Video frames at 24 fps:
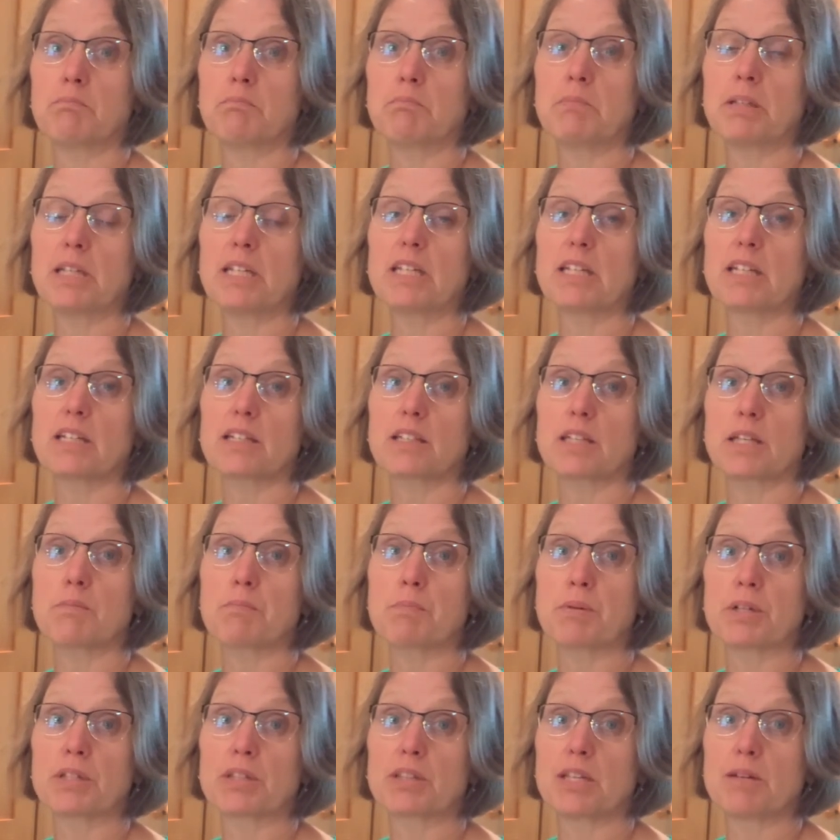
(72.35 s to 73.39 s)
immediately
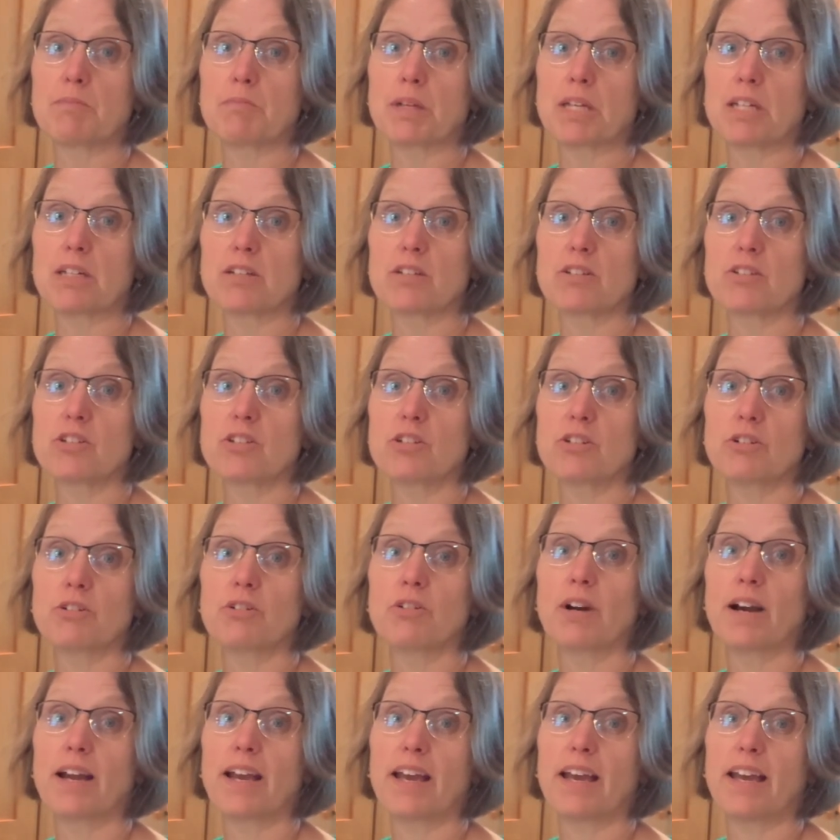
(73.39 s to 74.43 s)
put them
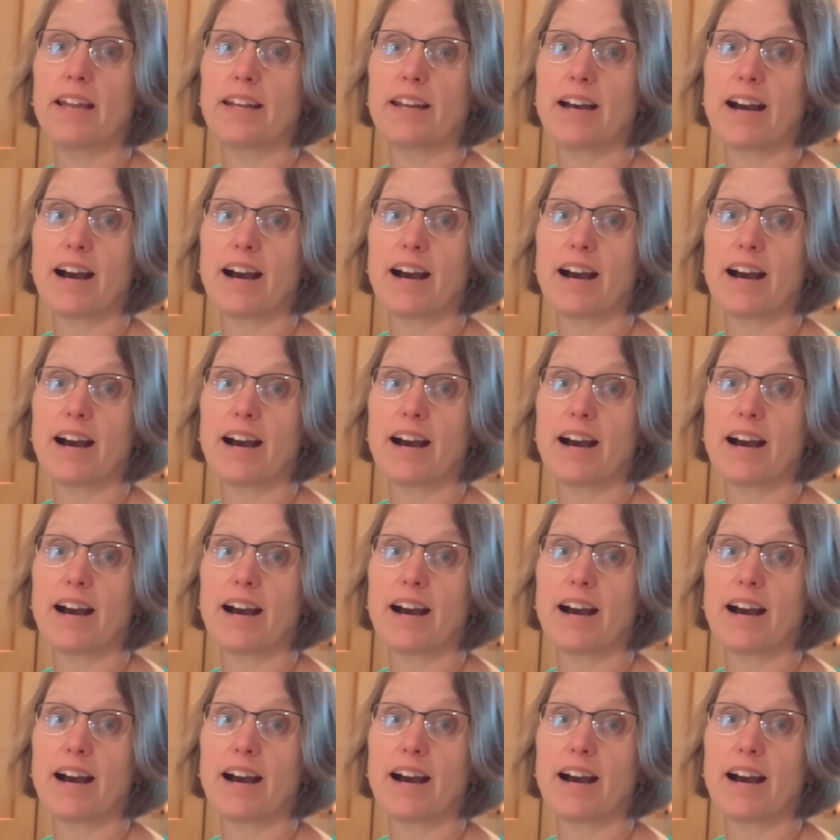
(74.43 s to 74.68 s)
into an